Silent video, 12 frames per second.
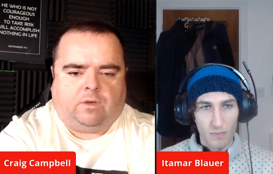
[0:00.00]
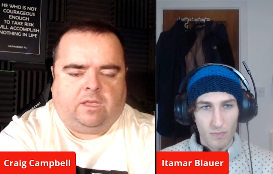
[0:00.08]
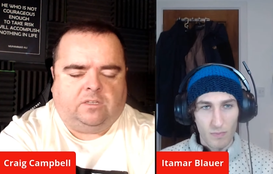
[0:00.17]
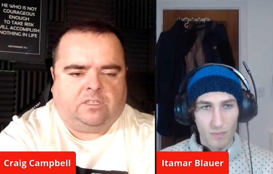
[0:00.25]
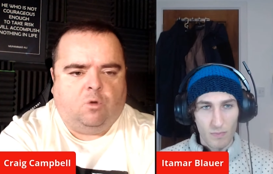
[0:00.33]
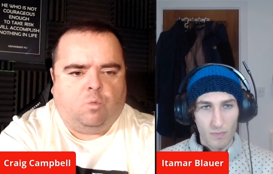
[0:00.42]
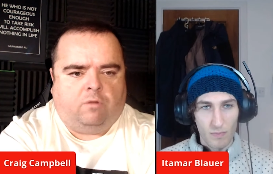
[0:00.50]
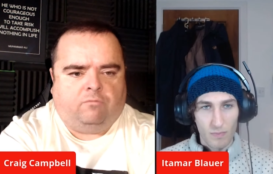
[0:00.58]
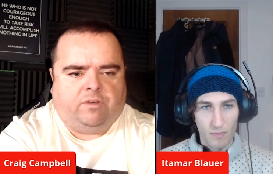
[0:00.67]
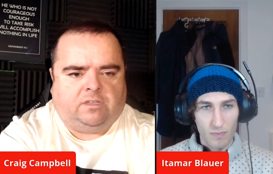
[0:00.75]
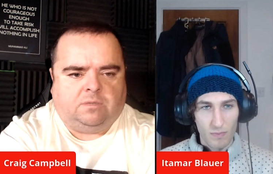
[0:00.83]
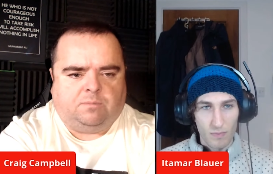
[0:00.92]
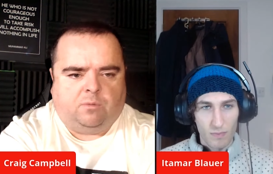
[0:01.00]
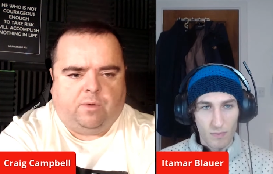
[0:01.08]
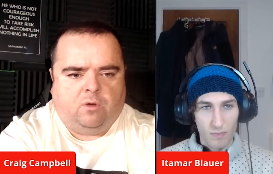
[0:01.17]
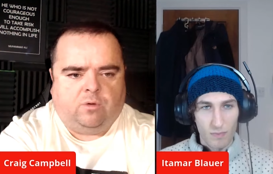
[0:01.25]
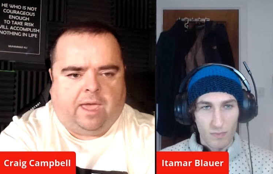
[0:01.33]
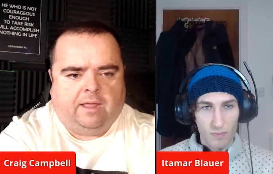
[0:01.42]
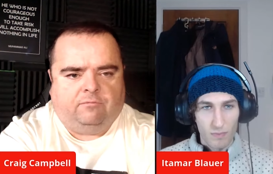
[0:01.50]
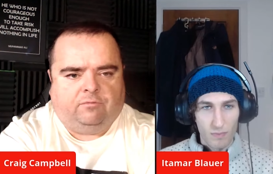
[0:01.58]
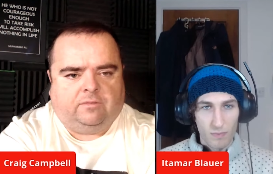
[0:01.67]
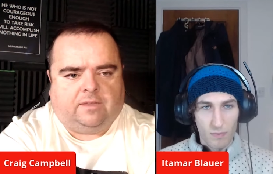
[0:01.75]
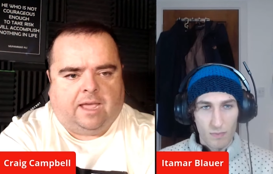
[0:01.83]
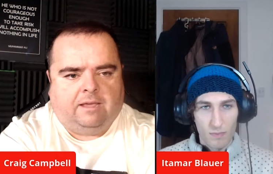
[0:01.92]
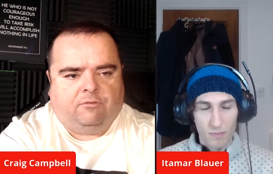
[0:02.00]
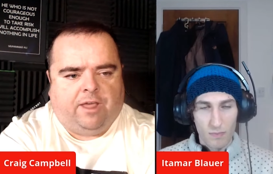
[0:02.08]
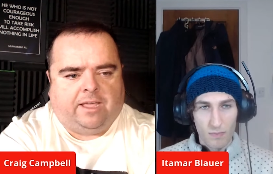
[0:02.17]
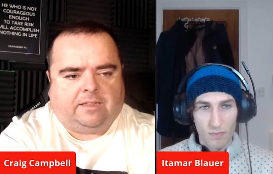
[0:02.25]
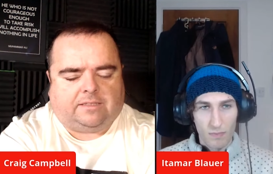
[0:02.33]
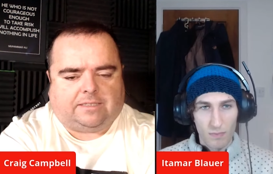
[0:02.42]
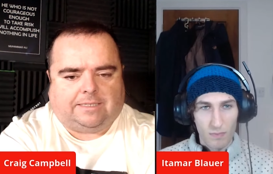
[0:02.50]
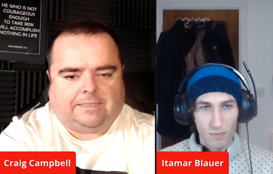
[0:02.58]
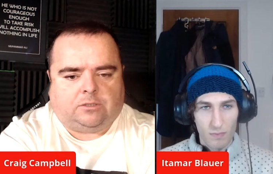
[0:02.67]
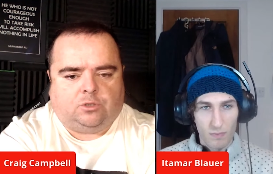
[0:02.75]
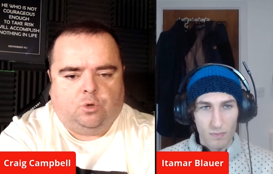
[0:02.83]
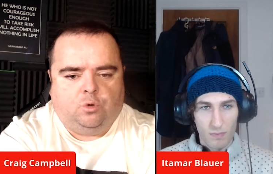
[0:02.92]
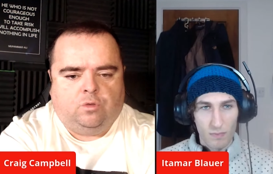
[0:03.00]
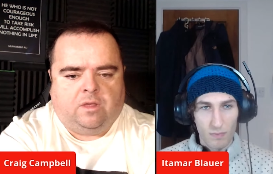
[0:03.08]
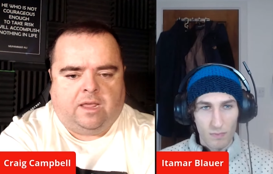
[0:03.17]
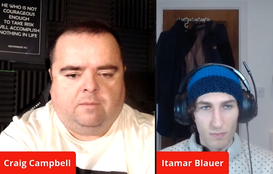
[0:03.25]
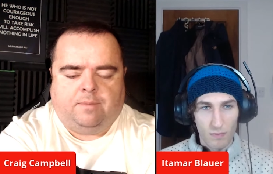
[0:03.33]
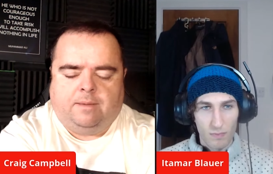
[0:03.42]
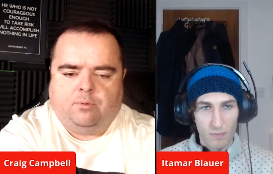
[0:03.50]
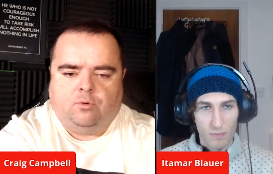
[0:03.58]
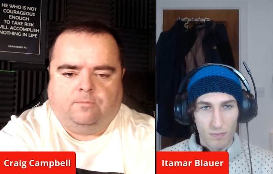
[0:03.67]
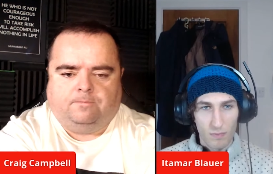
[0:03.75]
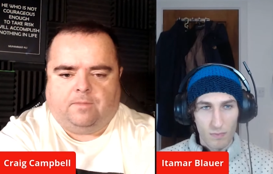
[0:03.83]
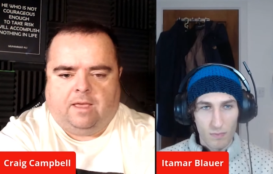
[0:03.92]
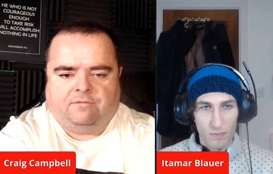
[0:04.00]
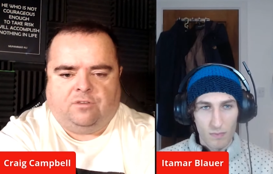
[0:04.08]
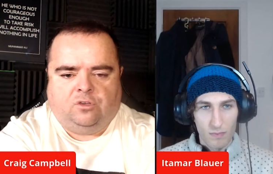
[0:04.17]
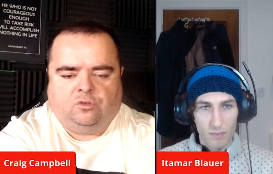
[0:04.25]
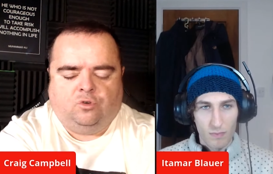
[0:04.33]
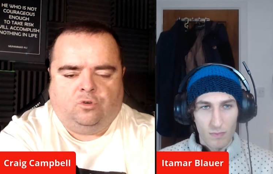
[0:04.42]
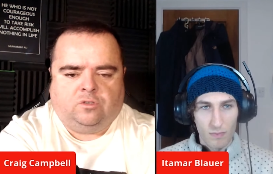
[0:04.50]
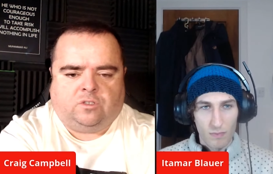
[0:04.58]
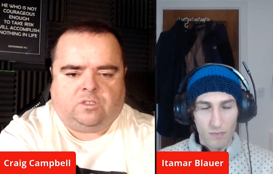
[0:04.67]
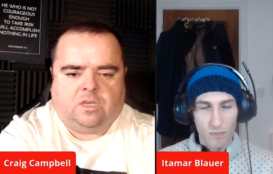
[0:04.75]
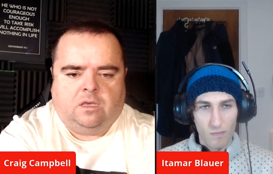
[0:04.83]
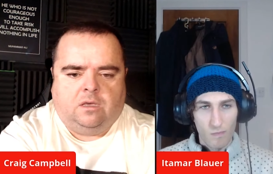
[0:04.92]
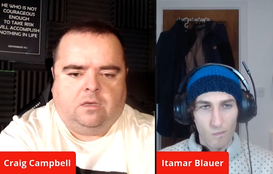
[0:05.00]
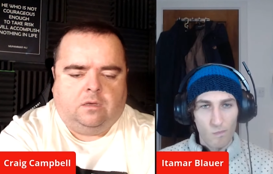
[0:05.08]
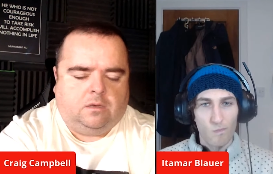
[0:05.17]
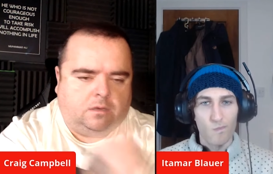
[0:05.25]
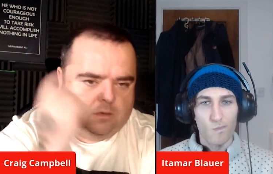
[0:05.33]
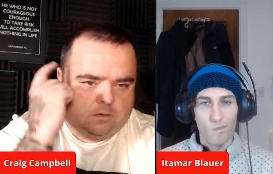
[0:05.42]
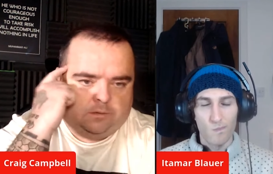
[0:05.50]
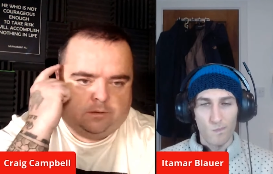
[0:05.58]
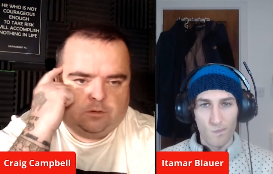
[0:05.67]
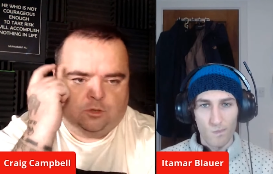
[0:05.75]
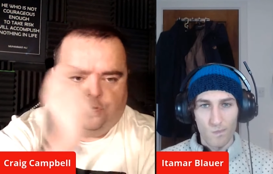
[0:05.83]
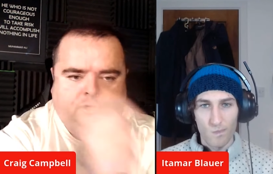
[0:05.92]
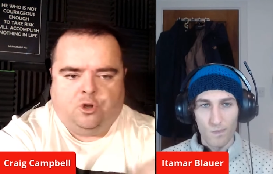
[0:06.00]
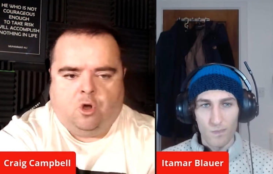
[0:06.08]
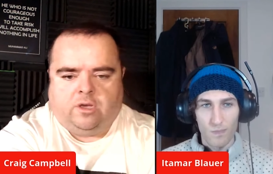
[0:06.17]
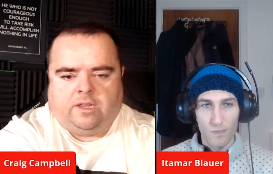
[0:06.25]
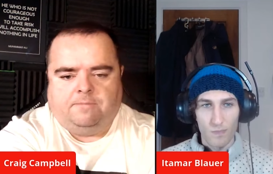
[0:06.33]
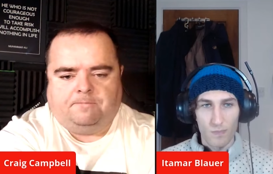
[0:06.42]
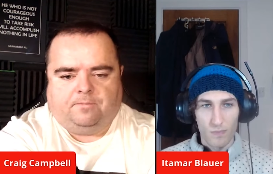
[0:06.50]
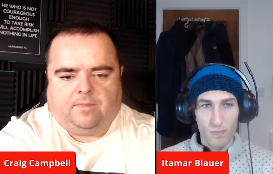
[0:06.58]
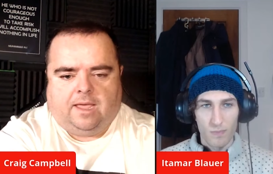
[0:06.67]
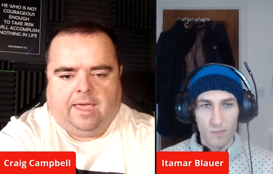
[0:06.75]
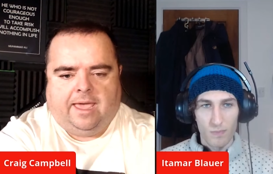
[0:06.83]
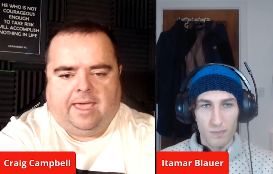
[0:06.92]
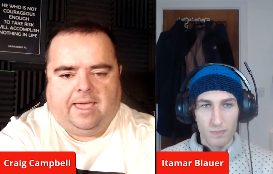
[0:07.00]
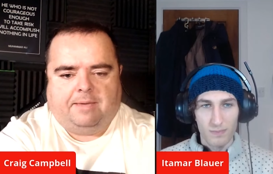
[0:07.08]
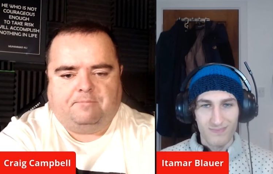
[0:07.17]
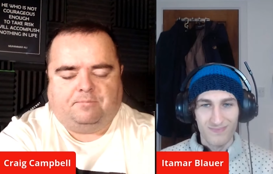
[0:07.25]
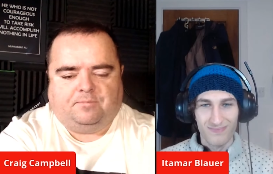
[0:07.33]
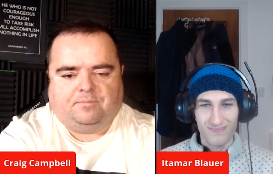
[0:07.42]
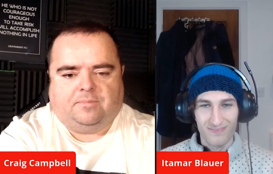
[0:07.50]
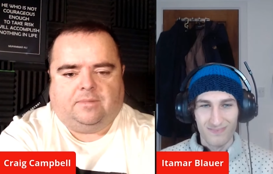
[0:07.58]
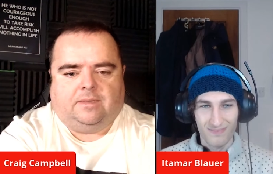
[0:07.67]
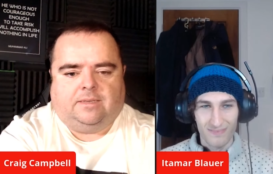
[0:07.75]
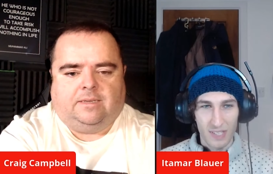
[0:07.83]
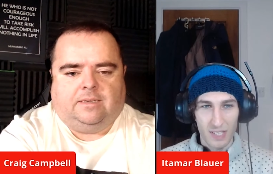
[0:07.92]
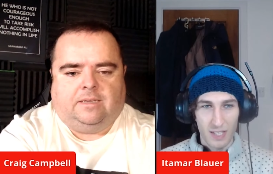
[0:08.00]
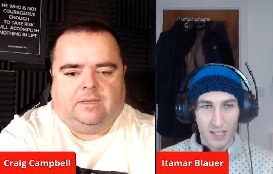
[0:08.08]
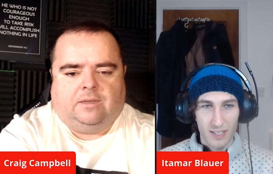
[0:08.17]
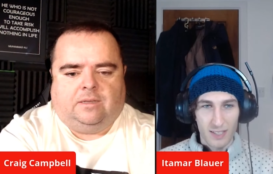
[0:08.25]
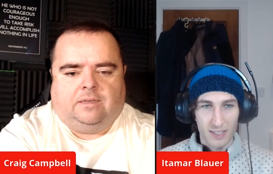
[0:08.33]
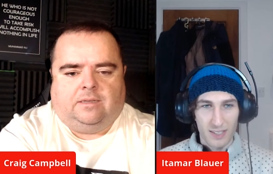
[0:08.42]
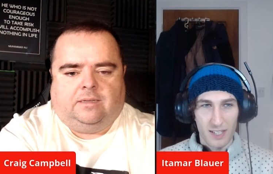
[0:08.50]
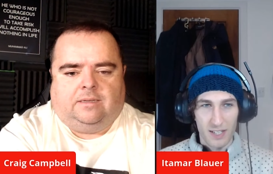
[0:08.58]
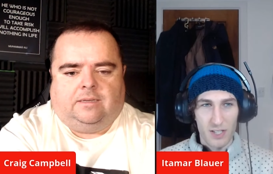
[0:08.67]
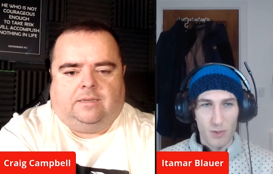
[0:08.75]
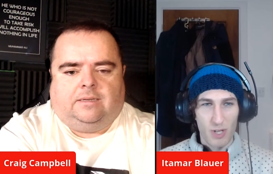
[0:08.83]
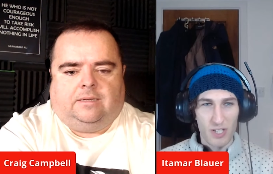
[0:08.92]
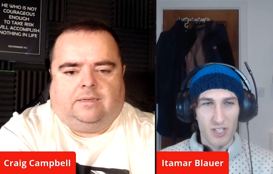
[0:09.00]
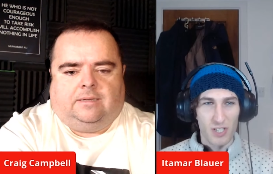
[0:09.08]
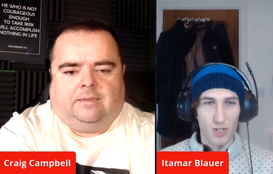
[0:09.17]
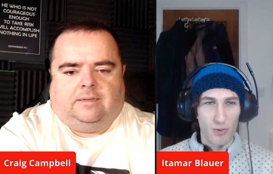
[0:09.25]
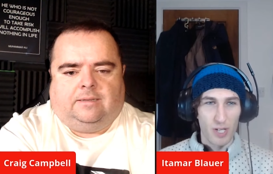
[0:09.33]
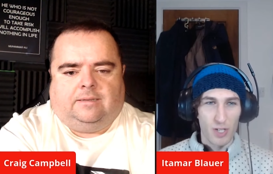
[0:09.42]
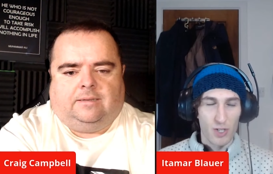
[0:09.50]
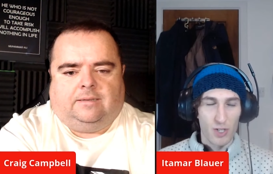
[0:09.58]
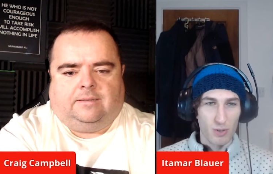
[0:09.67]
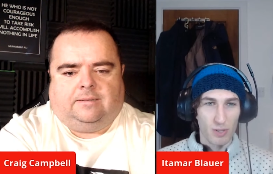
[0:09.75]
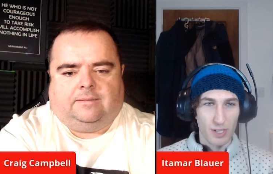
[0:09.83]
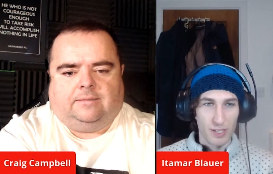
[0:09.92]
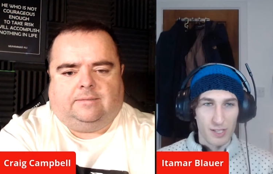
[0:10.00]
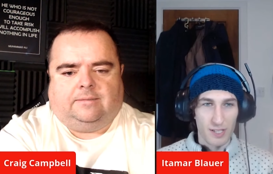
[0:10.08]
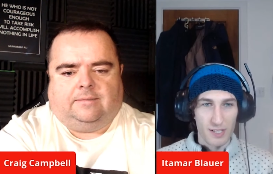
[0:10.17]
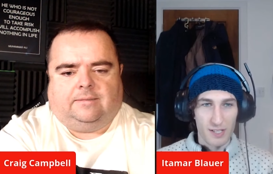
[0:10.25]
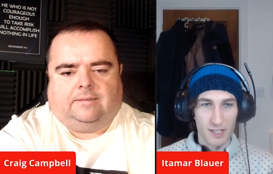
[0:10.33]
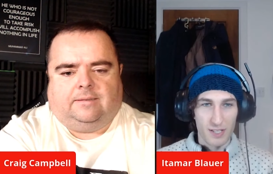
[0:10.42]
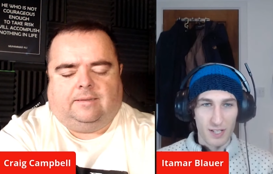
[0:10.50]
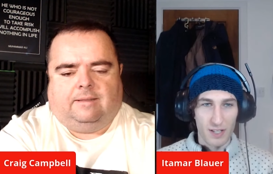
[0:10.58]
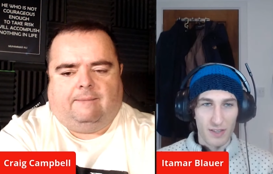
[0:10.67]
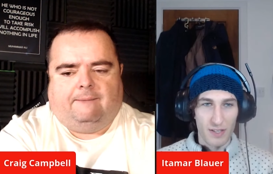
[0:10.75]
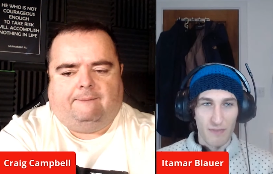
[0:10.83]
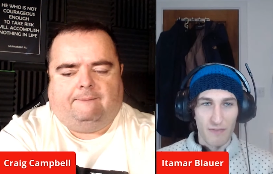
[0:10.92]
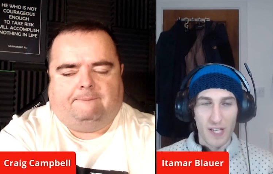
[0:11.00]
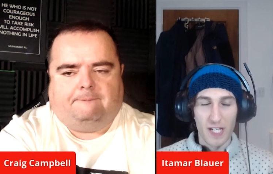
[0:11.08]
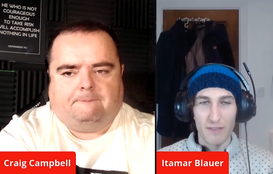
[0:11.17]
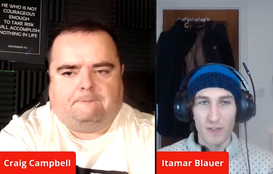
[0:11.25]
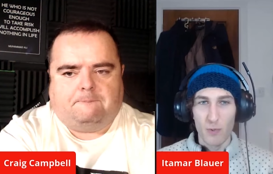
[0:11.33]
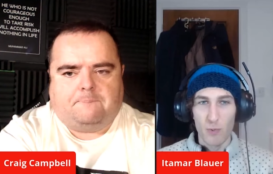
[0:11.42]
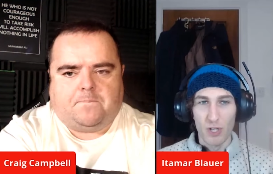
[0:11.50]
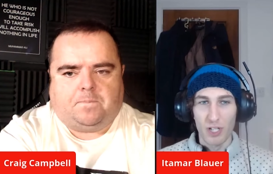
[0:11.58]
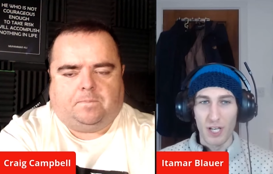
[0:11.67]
Speaker 1: can still work reasonably well getting direct to the right people if you use
Speaker 2: your noggin. Um, yeah, it's quite situational, LinkedIn, isn't it? I, th I think if you want to